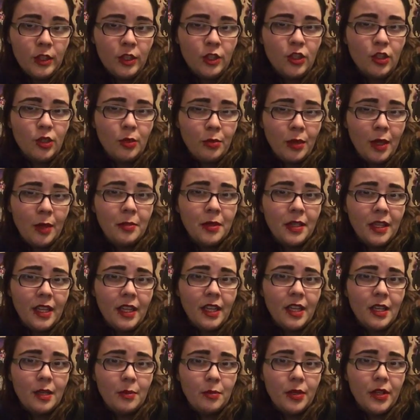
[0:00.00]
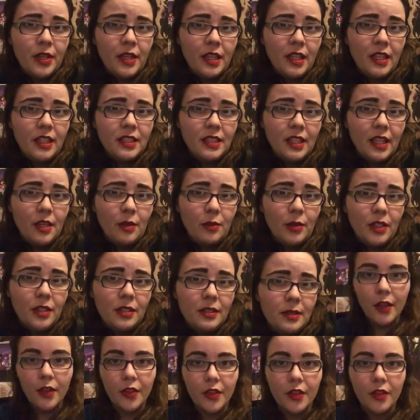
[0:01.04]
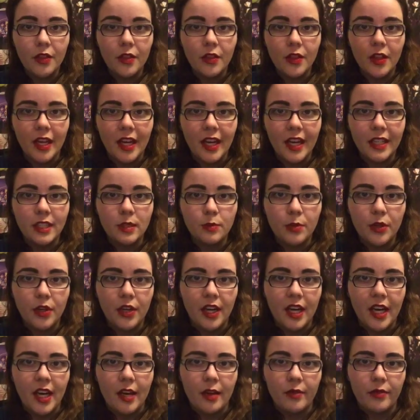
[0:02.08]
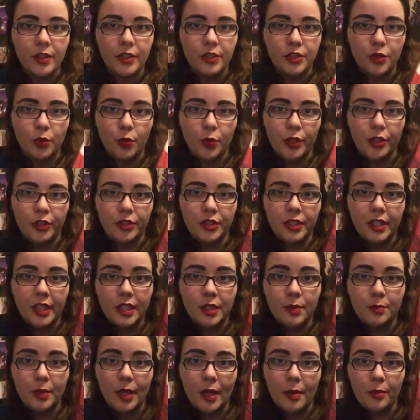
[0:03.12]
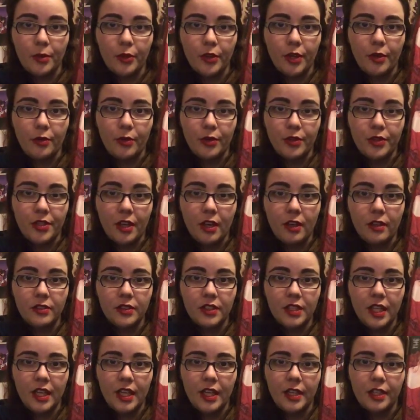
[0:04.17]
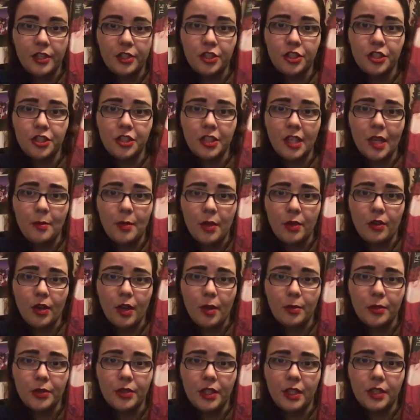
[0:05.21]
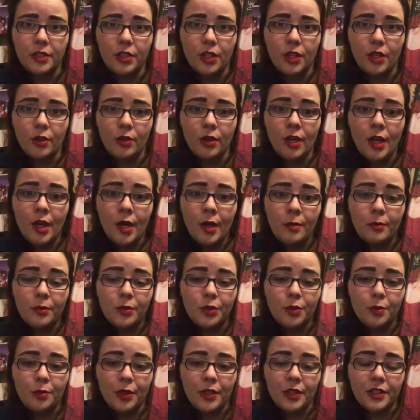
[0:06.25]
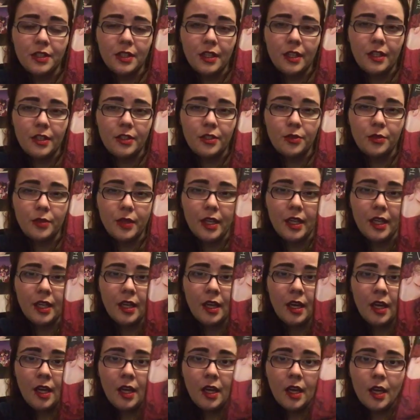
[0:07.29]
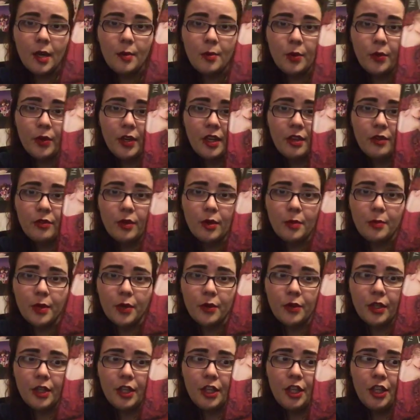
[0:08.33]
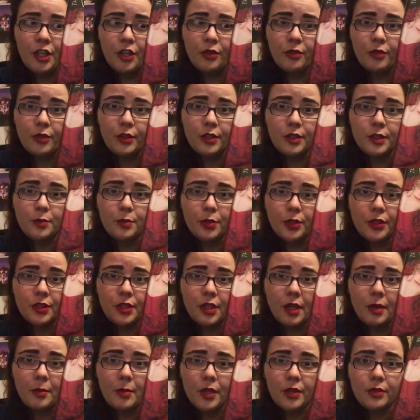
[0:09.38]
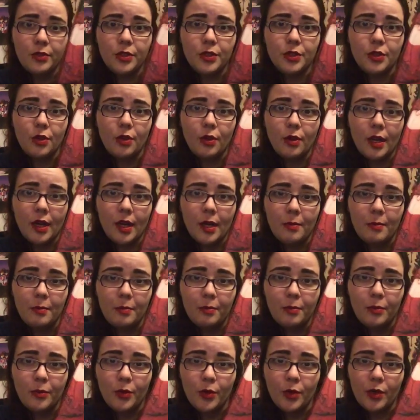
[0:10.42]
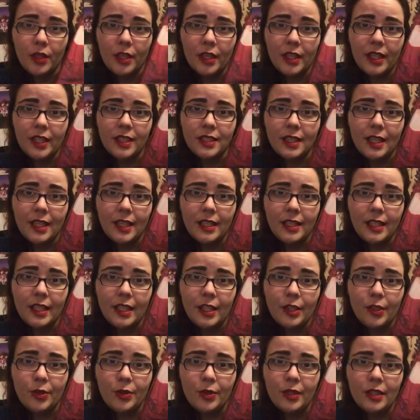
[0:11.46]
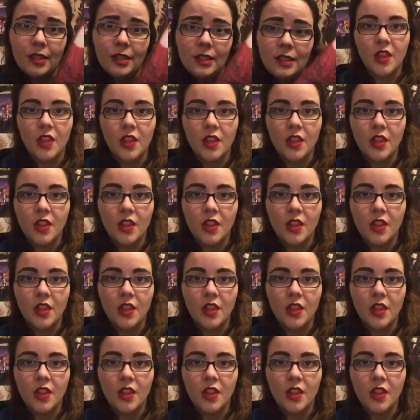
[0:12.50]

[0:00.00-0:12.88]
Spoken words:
So I'm probably going to end up reading these anyways. The next book I have is The Winter's Kiss by Maria Rutkowski. This just came out a couple days ago. I'm super excited to read it. I've been waiting for about a year for this book to come out, so I'm really excited to get into it.